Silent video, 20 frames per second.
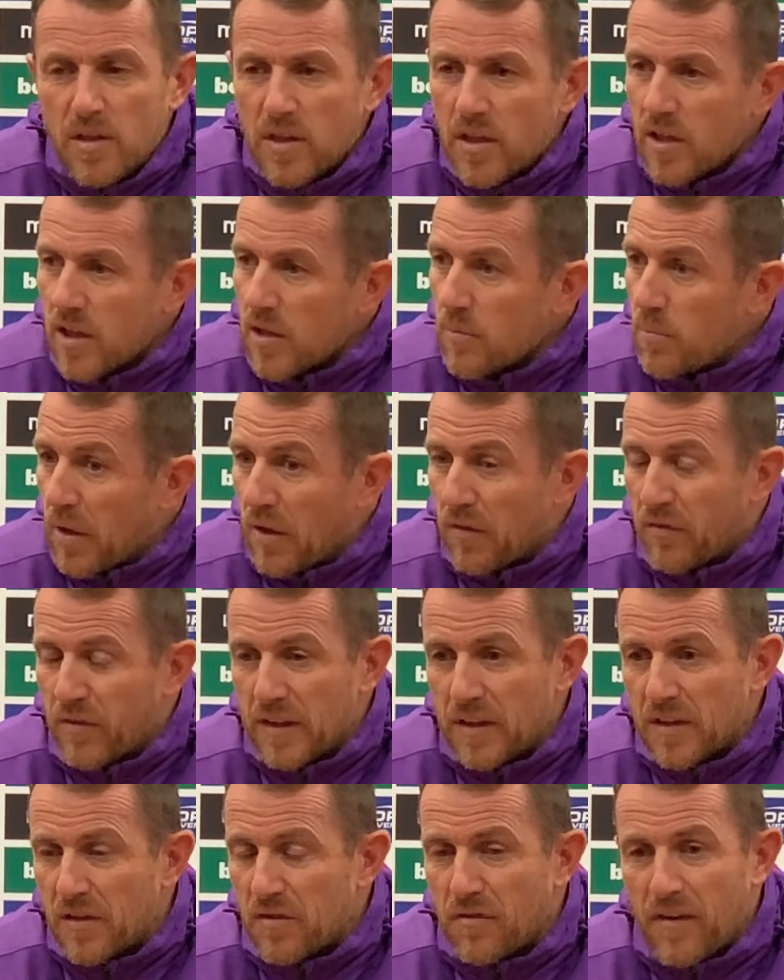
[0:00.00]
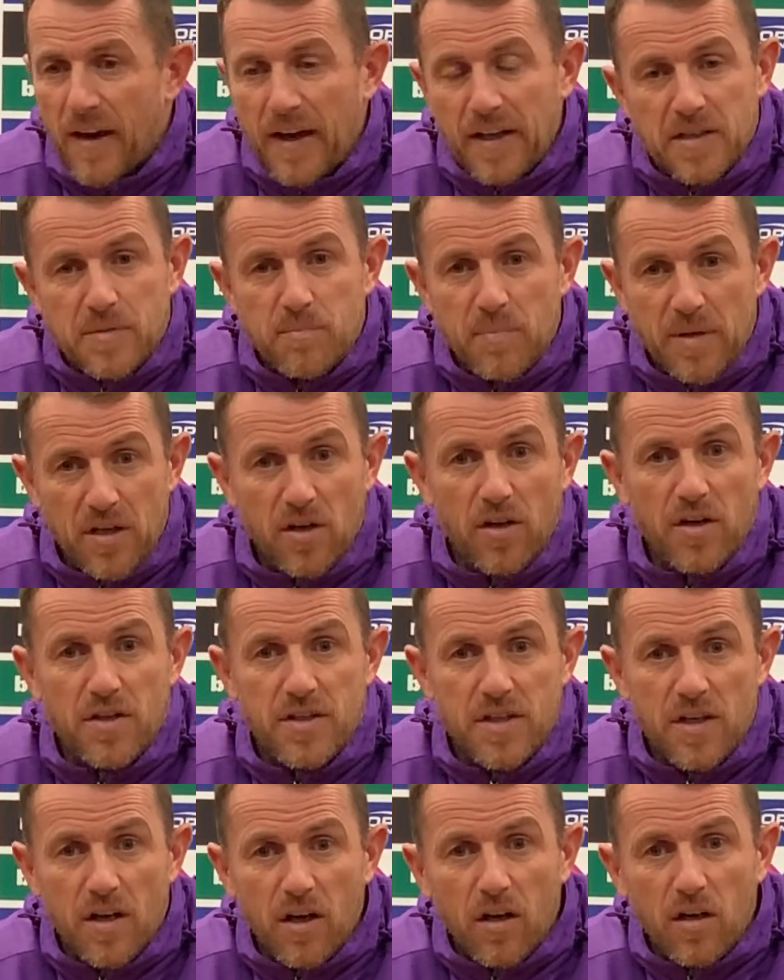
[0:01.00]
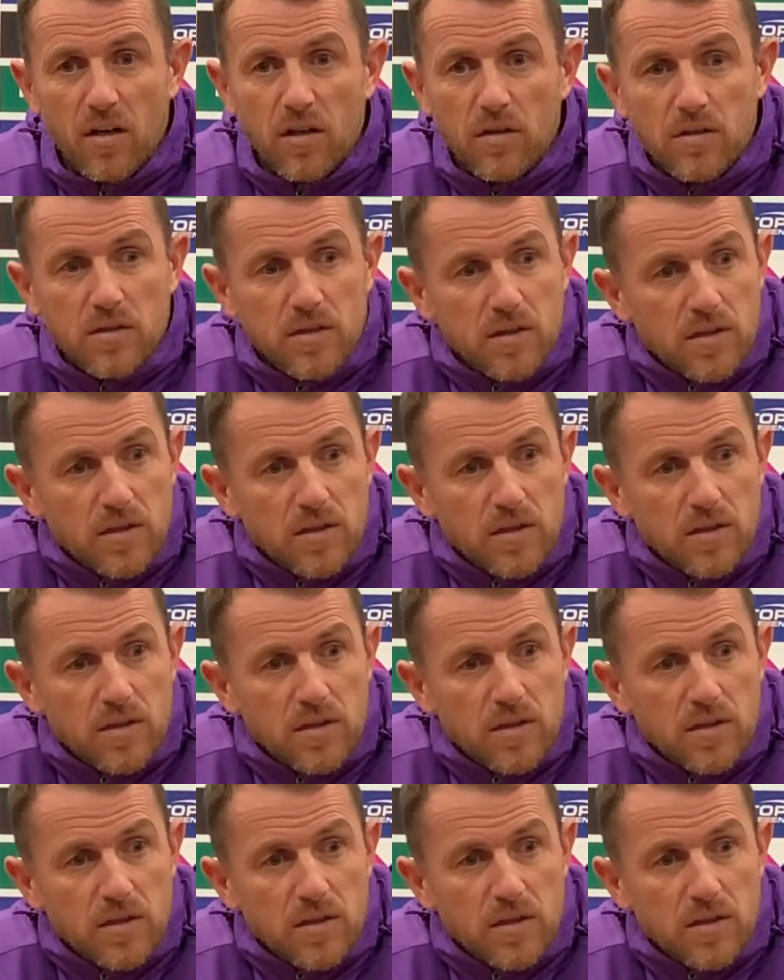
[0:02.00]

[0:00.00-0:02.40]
uh, but I think the facts behind it are